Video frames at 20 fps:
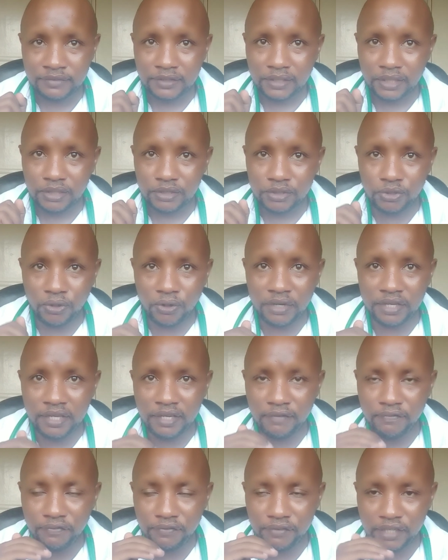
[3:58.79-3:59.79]
So
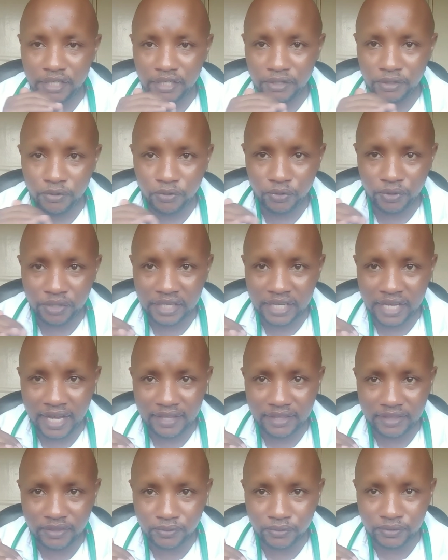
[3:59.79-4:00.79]
if you
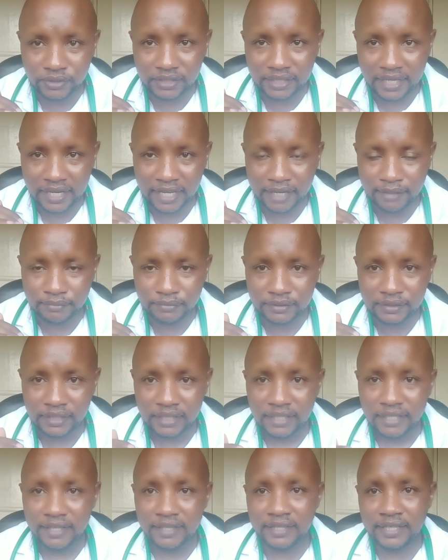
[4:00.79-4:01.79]
hear those names,
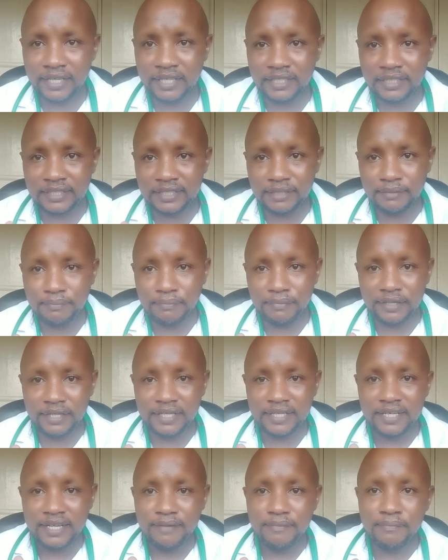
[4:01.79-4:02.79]
they
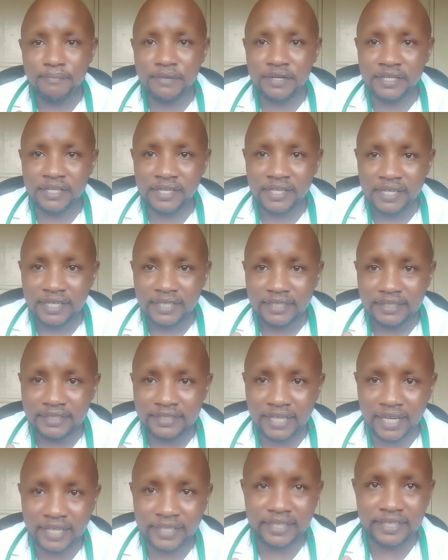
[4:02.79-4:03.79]
simply mean just the